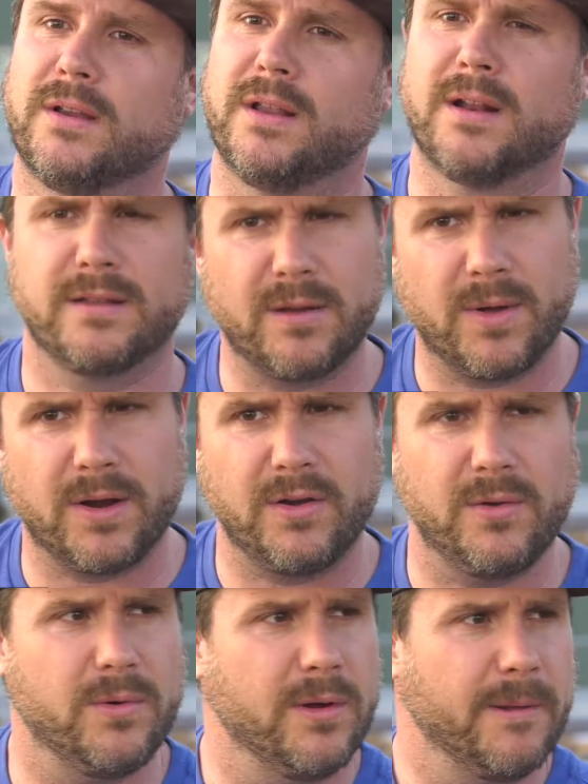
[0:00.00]
I'd say, well, are
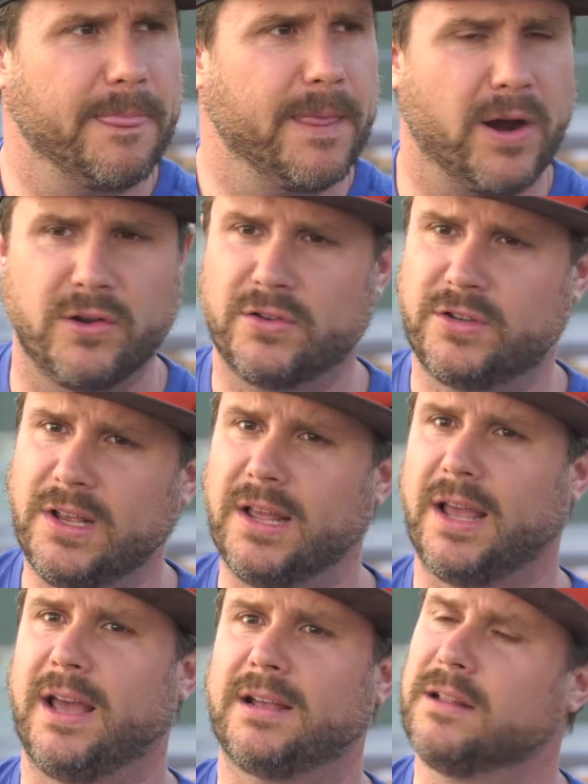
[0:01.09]
you
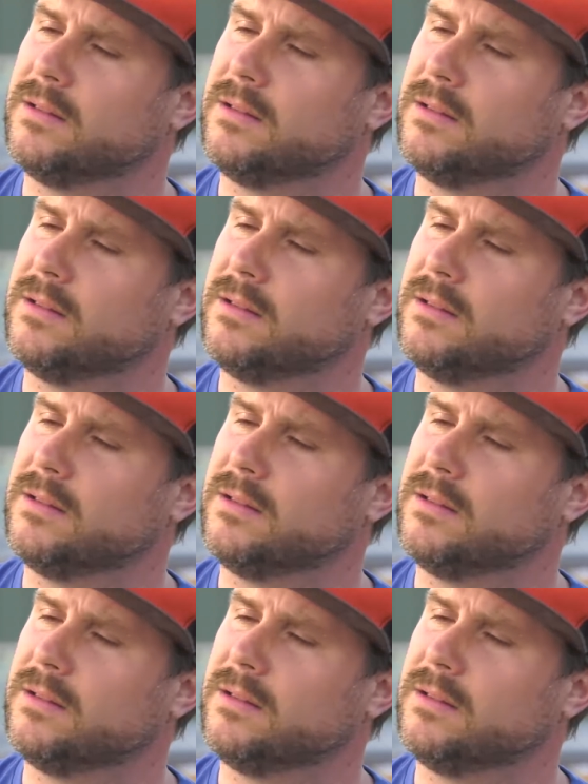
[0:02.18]
celiac?